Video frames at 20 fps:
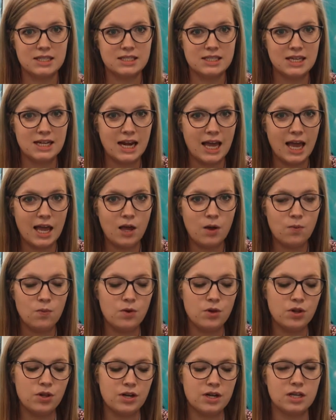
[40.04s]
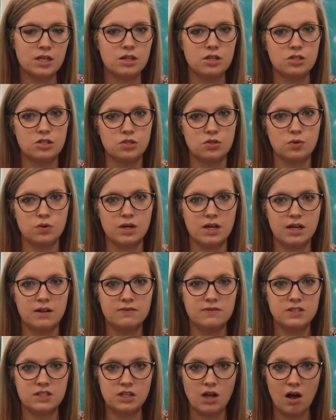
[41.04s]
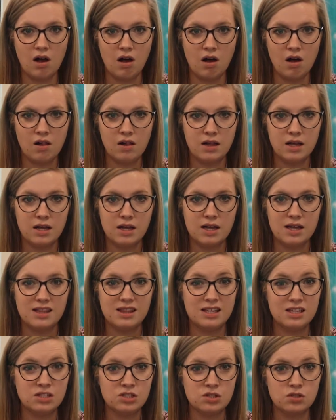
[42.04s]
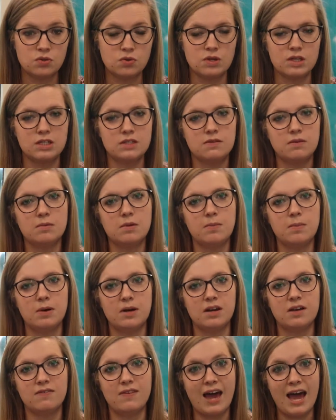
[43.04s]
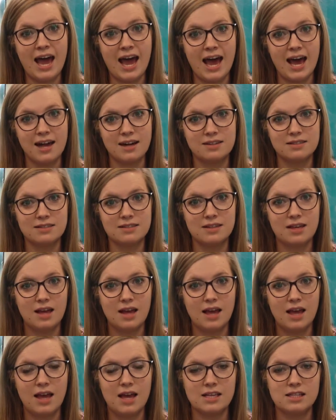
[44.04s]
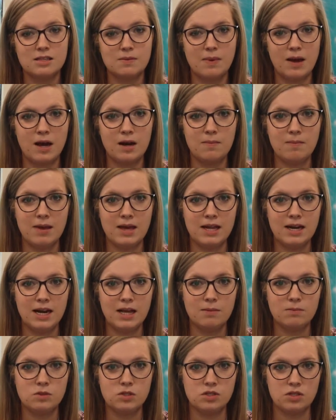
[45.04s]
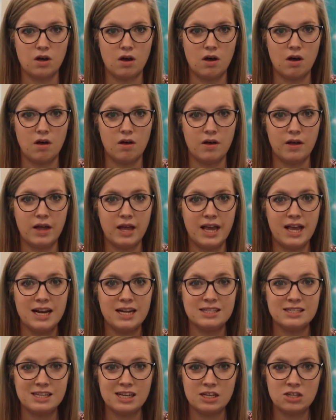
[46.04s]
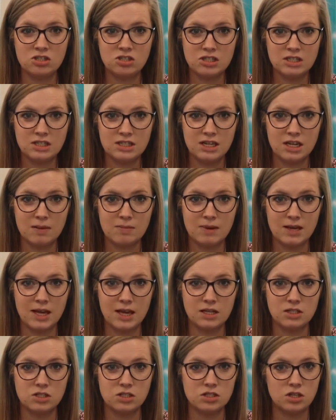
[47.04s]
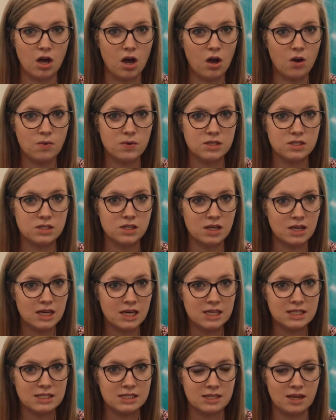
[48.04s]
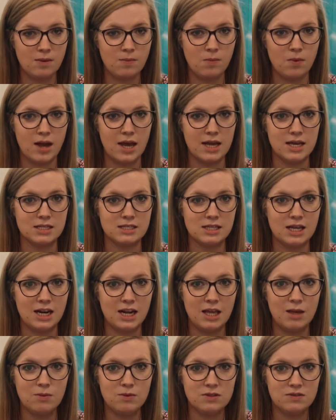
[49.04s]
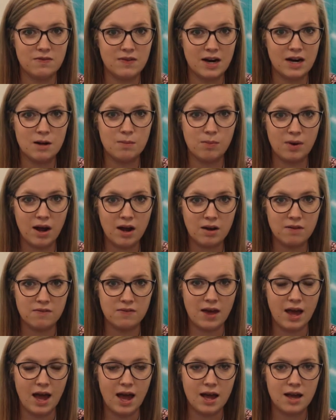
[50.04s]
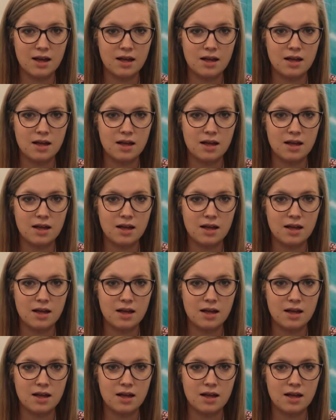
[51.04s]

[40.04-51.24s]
Today, we'll look at the story of Saul. This story is from the book of Acts. It's about a man named Saul, and it's interesting because Saul was good in some ways, and he was very proud of that.